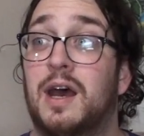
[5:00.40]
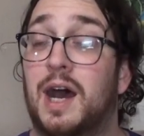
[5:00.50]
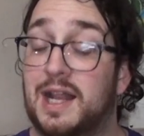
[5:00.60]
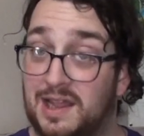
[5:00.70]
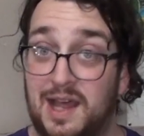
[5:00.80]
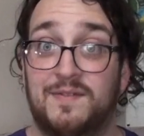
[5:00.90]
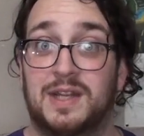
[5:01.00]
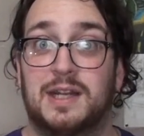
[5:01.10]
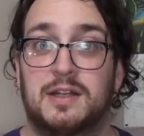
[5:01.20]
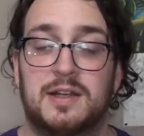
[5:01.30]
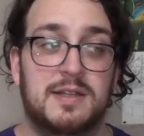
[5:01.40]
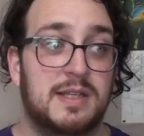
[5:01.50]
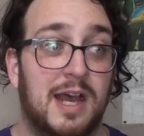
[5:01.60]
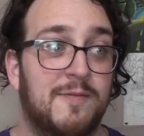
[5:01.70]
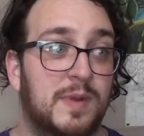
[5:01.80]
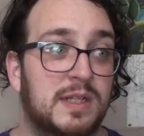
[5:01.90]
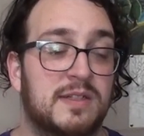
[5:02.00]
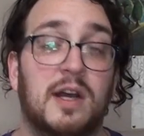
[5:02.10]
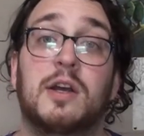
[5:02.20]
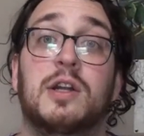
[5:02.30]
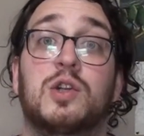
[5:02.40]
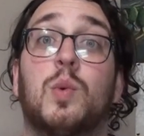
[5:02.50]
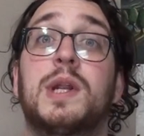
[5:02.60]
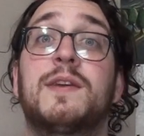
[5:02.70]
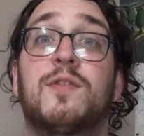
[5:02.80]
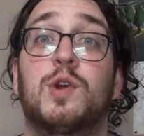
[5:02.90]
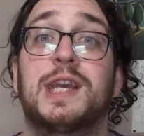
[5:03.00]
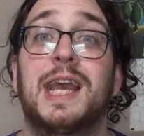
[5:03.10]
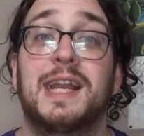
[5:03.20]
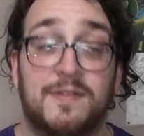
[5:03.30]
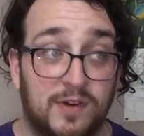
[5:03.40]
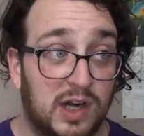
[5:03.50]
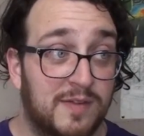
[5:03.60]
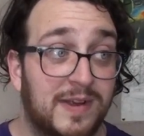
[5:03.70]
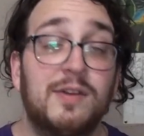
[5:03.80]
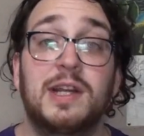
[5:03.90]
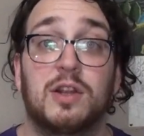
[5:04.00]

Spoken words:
I loved it because I've been stuck on 2048 for a very